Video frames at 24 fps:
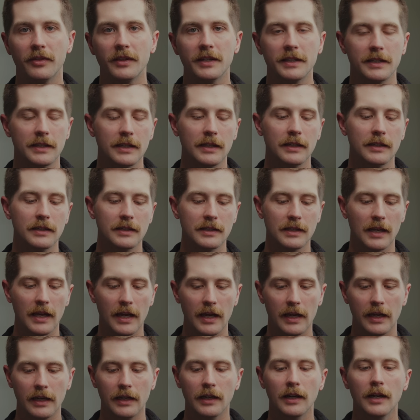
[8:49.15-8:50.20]
this is
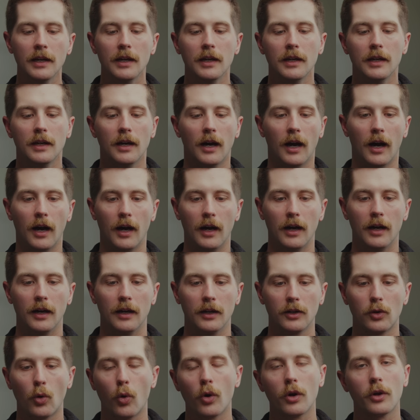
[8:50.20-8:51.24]
a
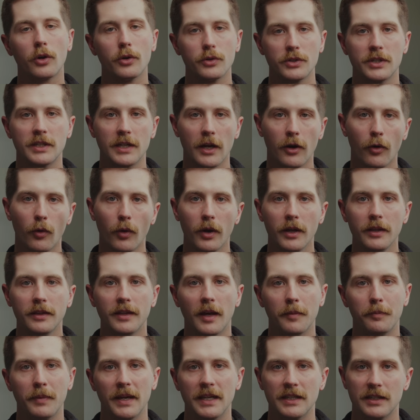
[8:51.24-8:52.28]
uh, corticosteroid
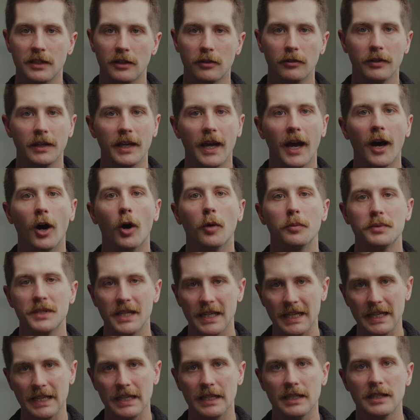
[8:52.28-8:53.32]
that basically helps
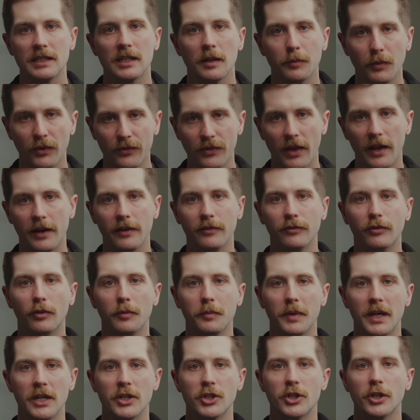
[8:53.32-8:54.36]
ease some of that
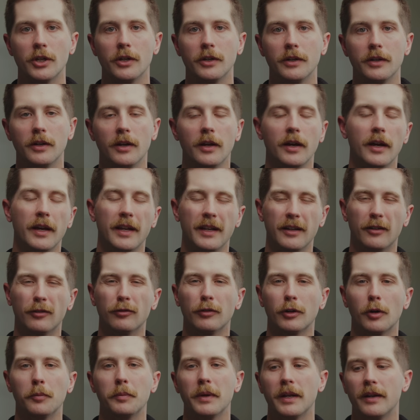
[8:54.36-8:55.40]
inflammation in a
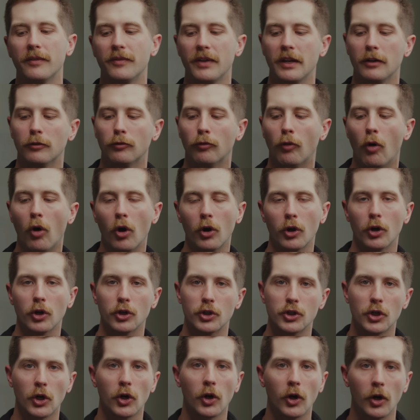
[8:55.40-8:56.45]
little bit of a longer
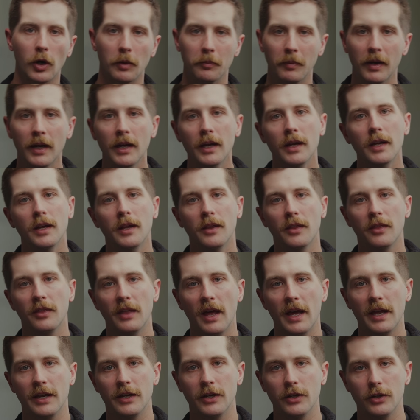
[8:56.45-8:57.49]
term
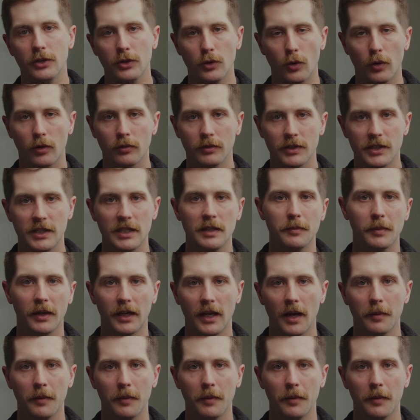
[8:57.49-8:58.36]
than your racemic